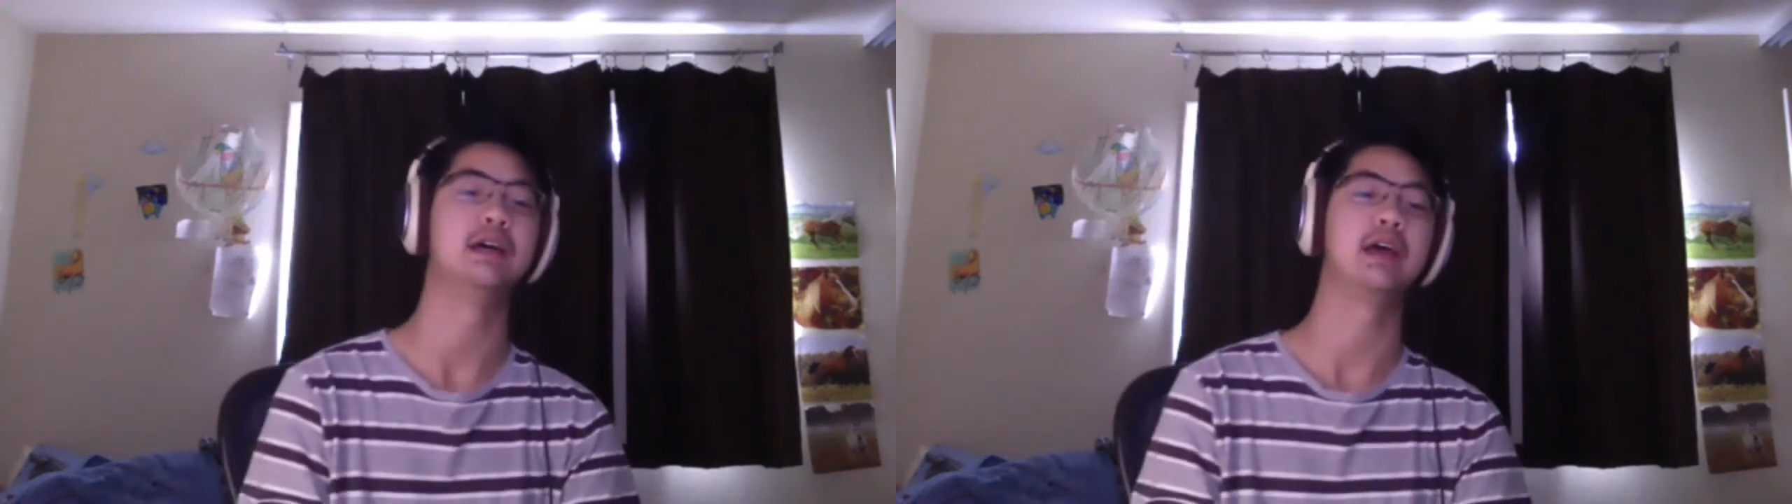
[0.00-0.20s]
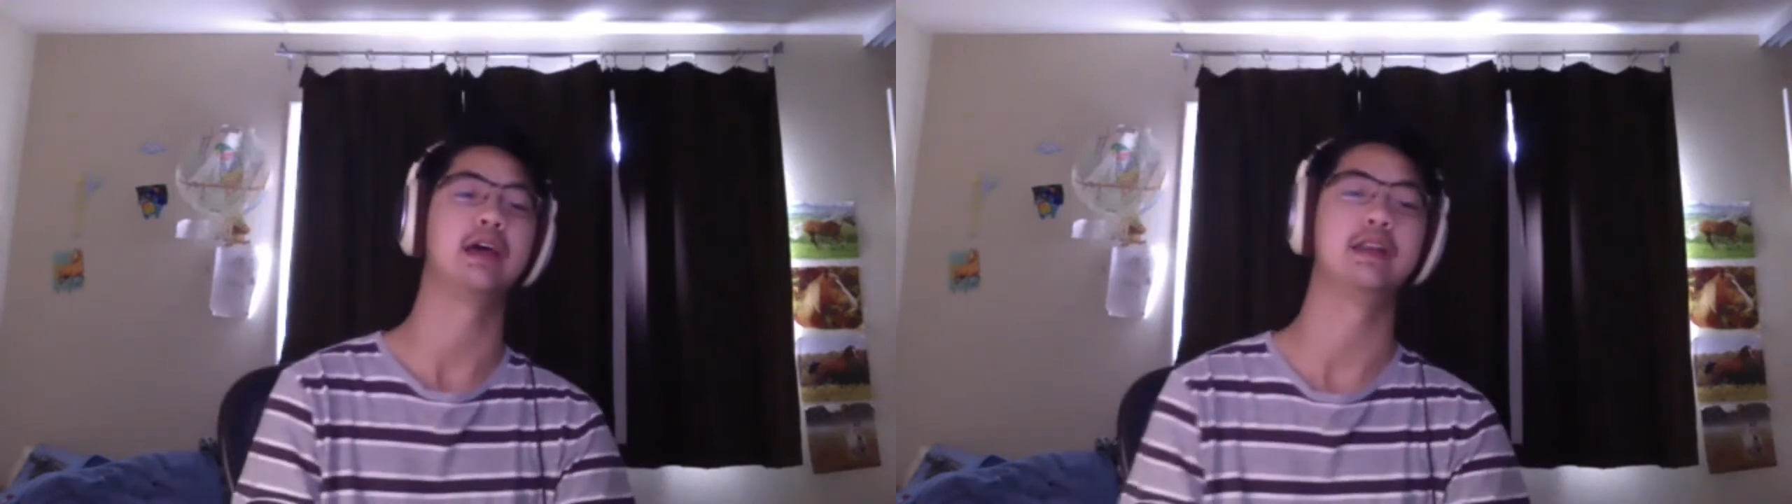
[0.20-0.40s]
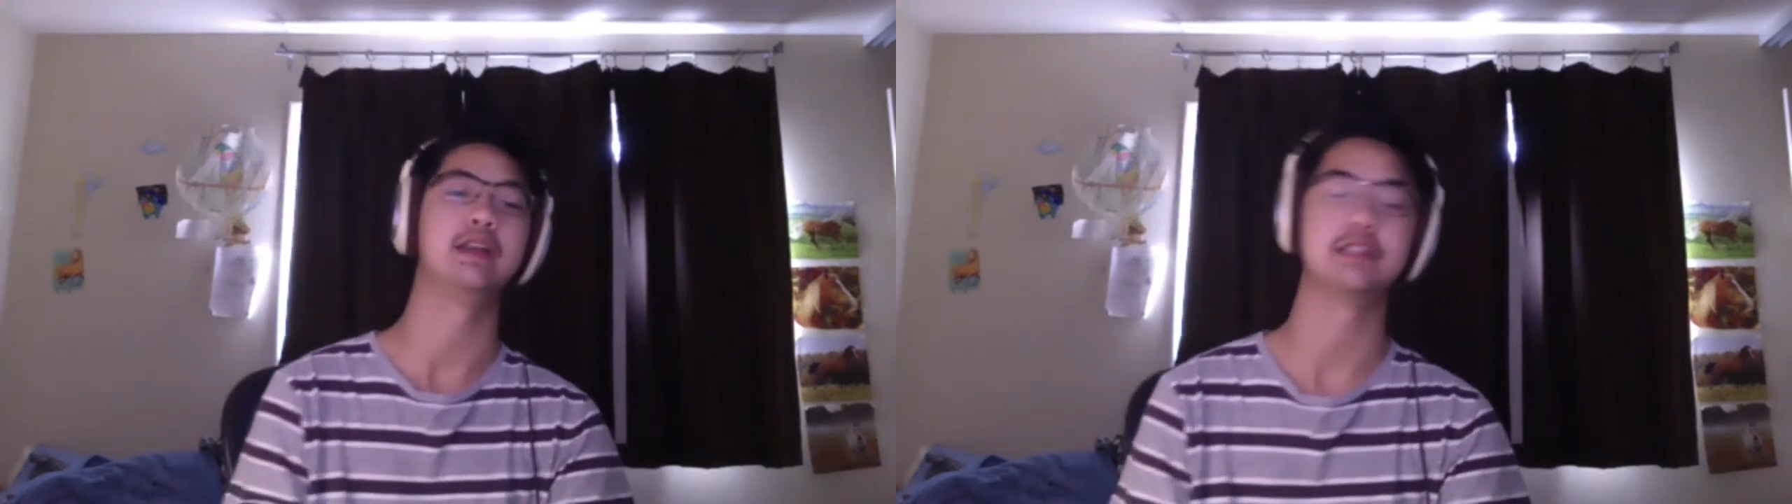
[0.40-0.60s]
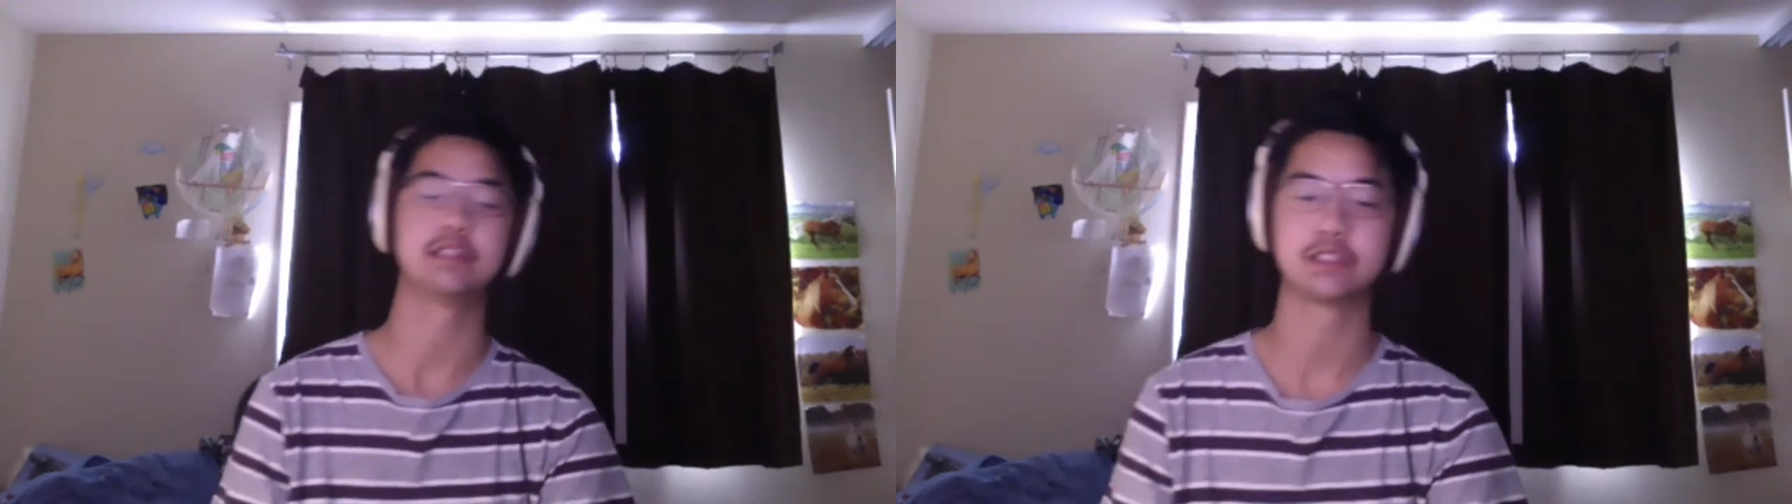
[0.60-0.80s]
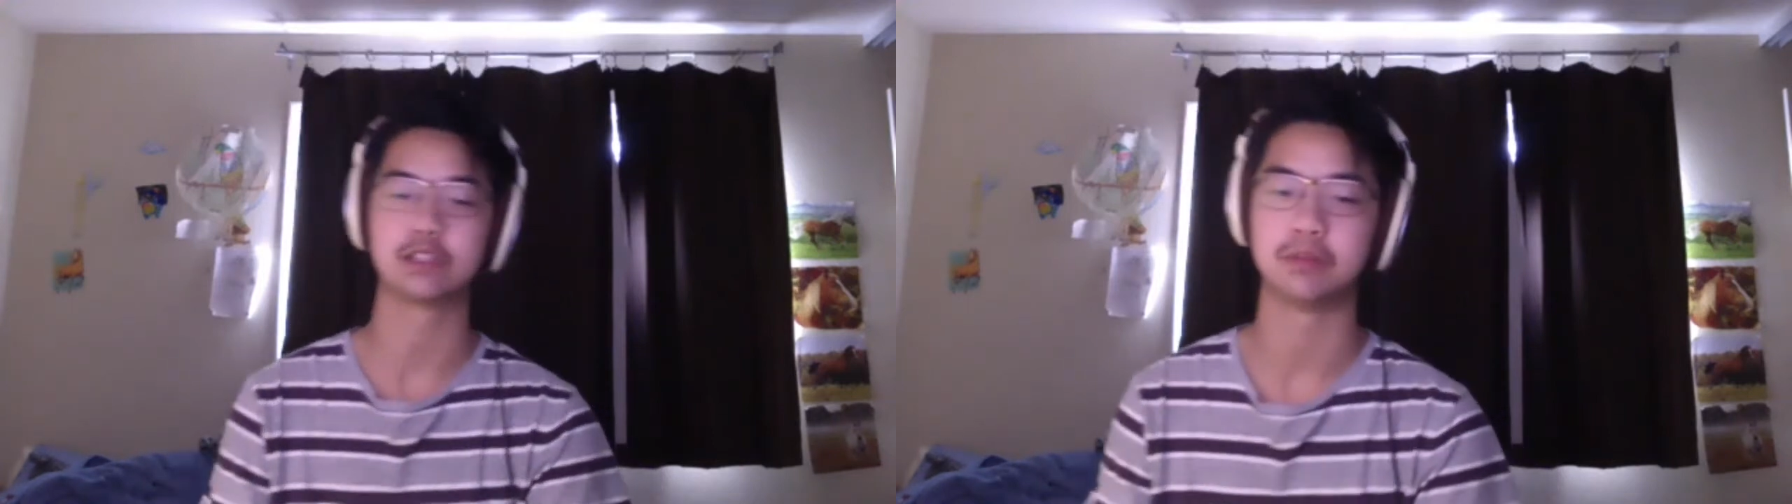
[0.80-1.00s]
and it's
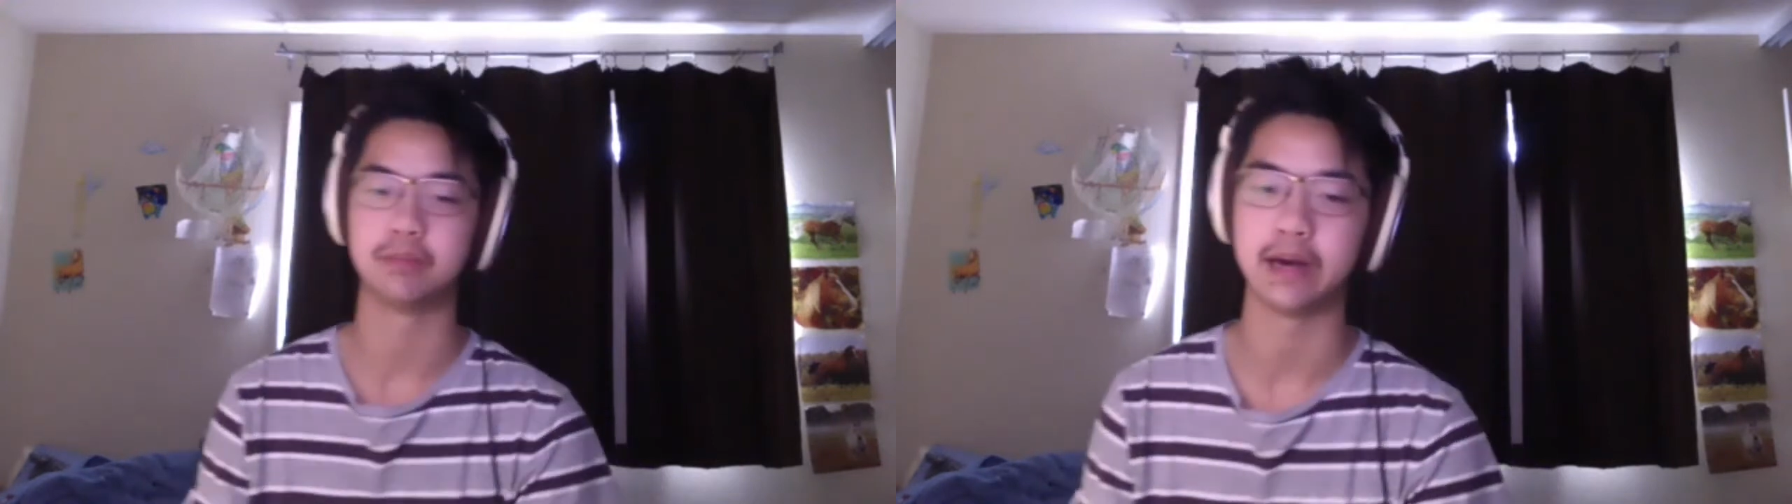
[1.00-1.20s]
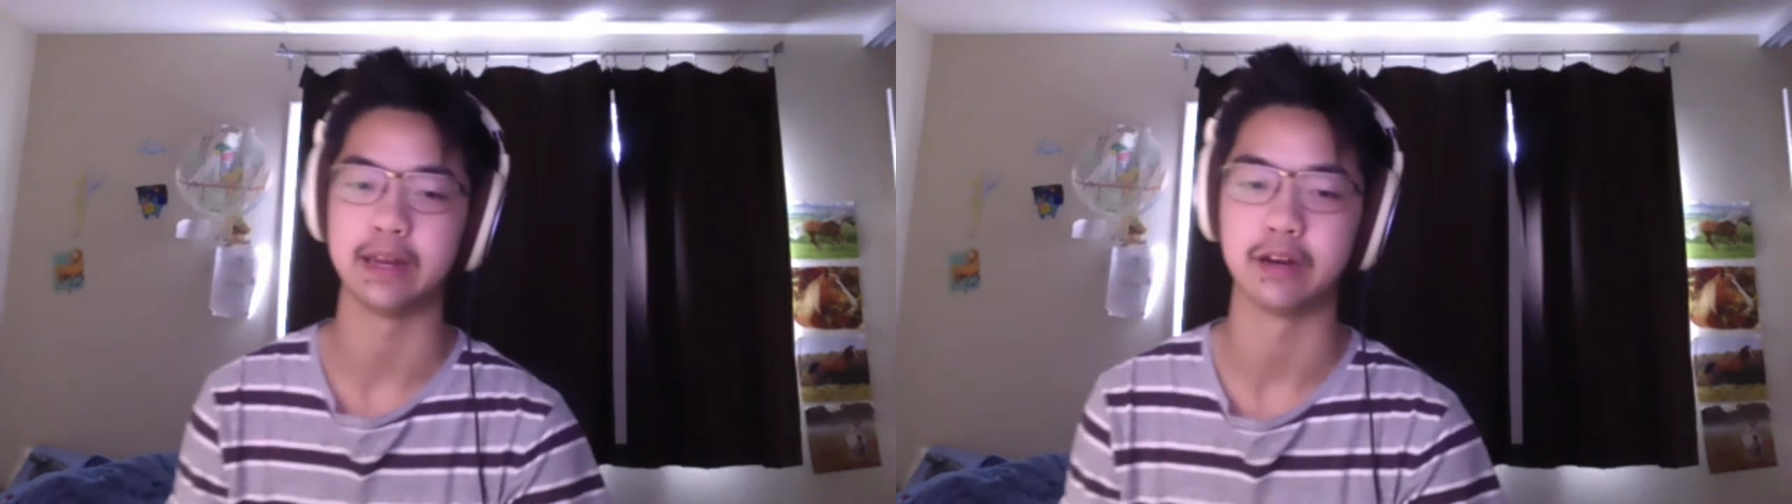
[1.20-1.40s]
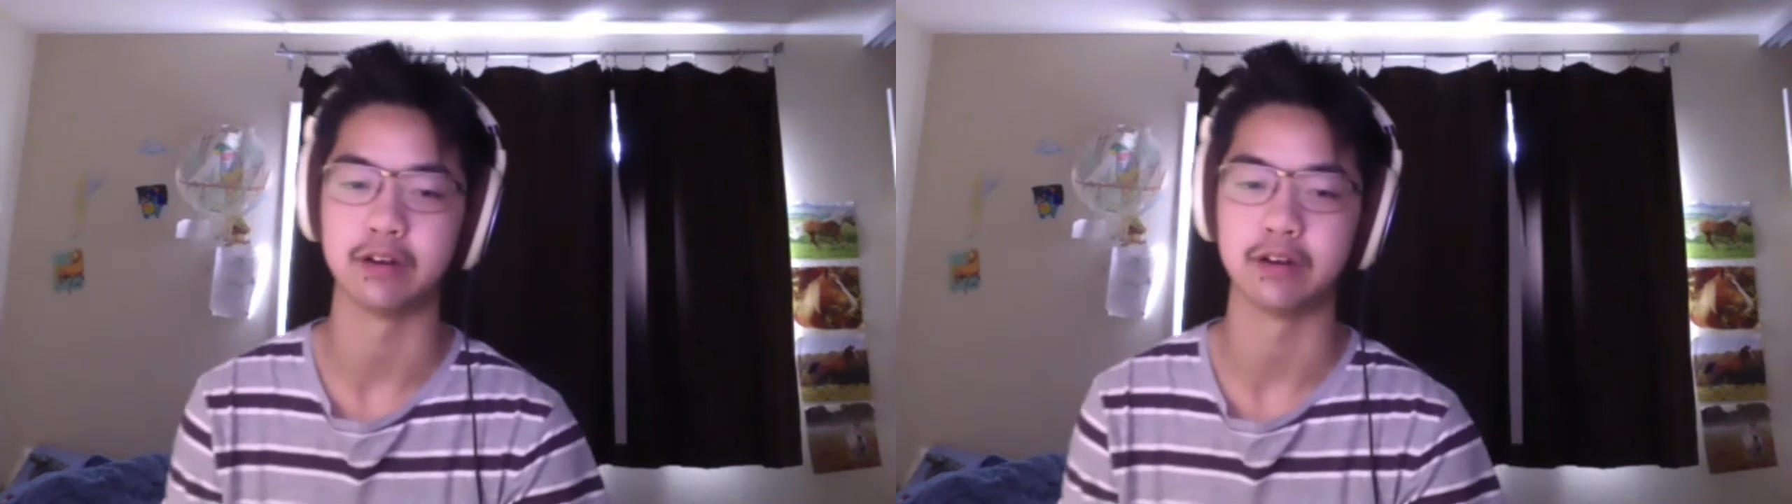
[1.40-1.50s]
all binary,